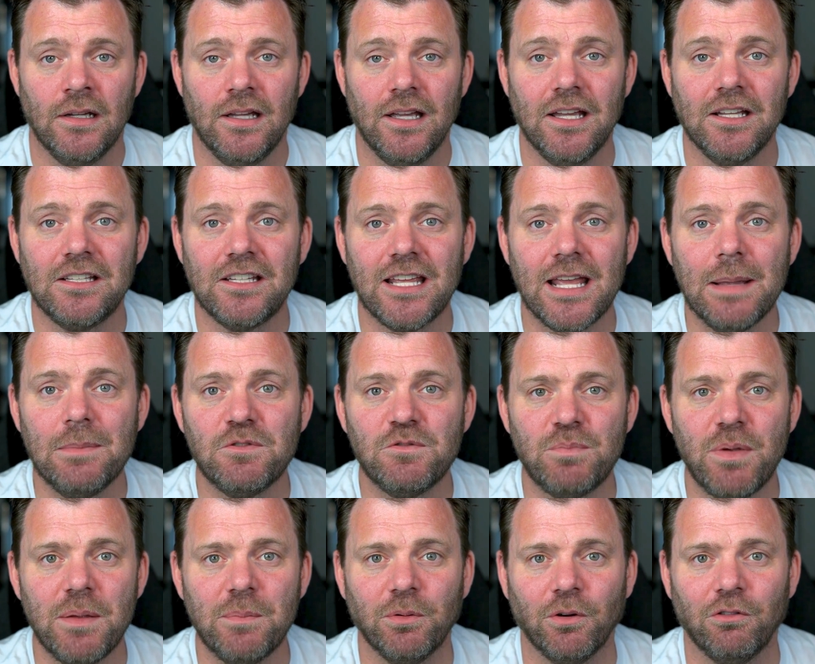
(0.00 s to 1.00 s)
It keeps
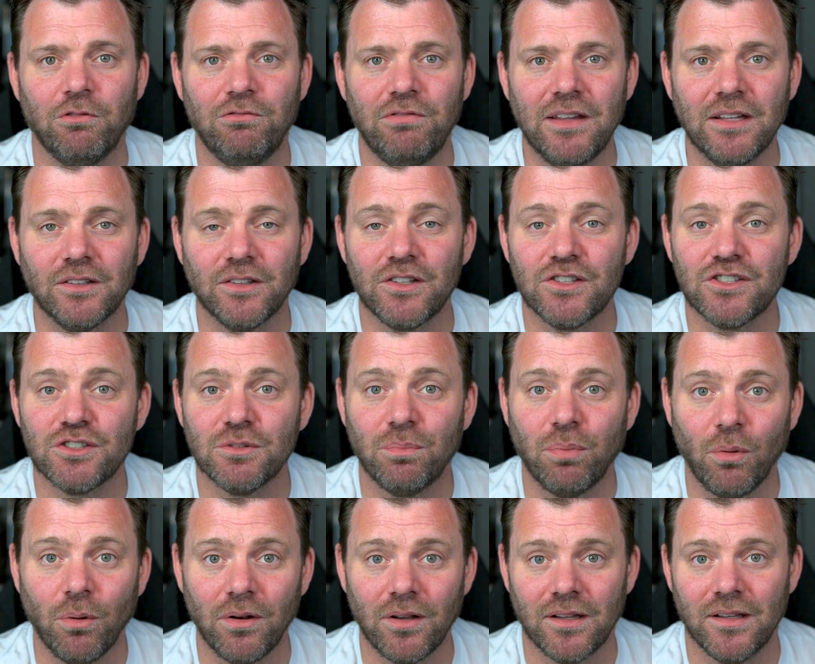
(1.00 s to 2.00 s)
people feeling
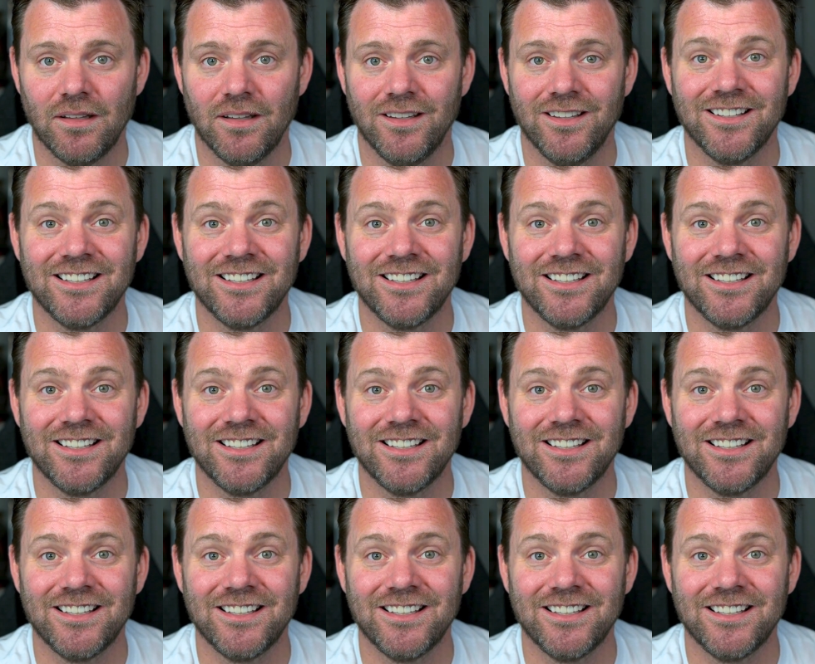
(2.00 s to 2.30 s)
supported,